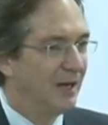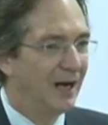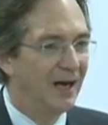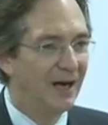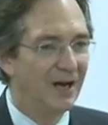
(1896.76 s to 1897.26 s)

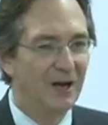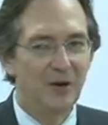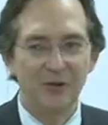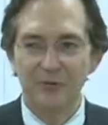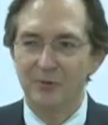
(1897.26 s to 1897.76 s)

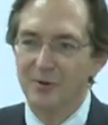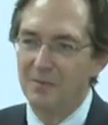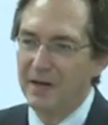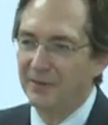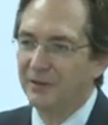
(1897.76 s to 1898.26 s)
uh, through a
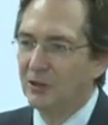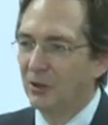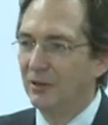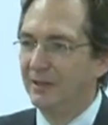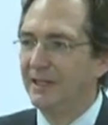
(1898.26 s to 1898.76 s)
method
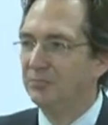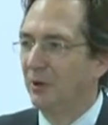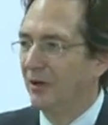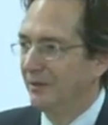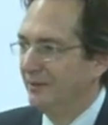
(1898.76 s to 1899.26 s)
called heat
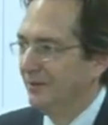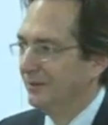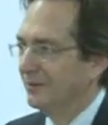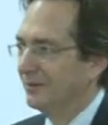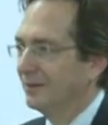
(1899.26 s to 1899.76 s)
balling.
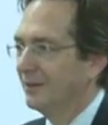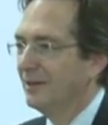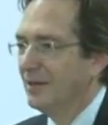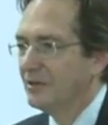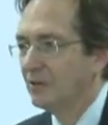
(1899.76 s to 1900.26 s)

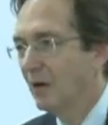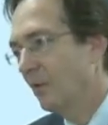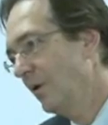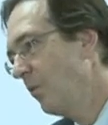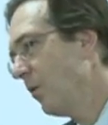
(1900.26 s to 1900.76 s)
So I
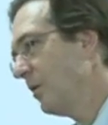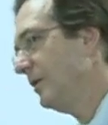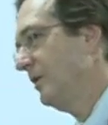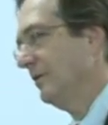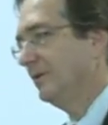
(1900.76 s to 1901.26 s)
want to
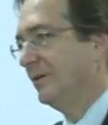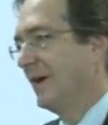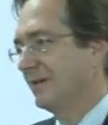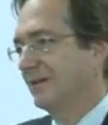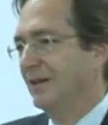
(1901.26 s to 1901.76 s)
warn you
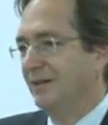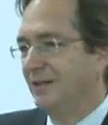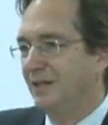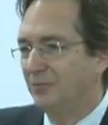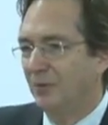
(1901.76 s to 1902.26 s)
not to get
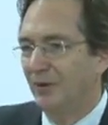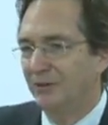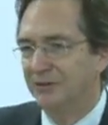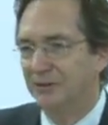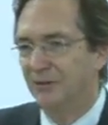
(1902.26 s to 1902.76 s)
heat
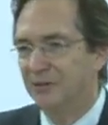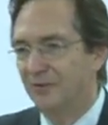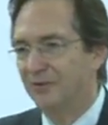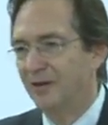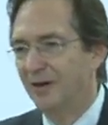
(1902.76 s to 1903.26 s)
balled. So it's
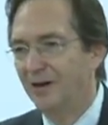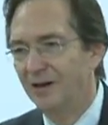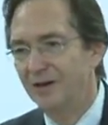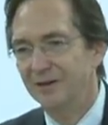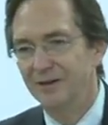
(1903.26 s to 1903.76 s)
very
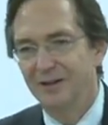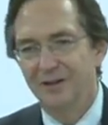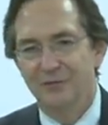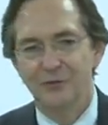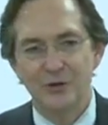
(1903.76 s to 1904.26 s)
hard
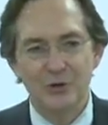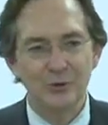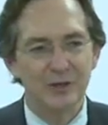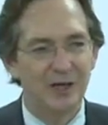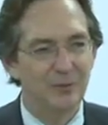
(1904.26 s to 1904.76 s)
for a
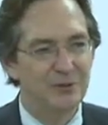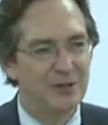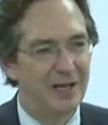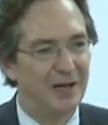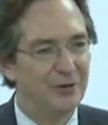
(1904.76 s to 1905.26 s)
newcomer
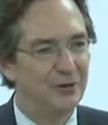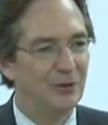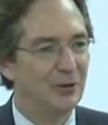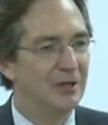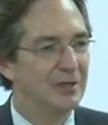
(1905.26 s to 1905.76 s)
to enter
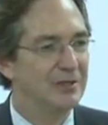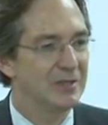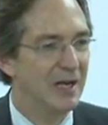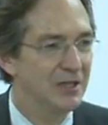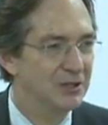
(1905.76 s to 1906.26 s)
an
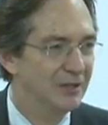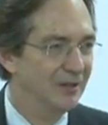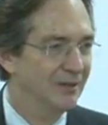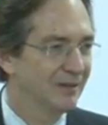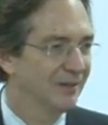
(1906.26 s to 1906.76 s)

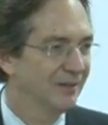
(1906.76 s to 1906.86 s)
organization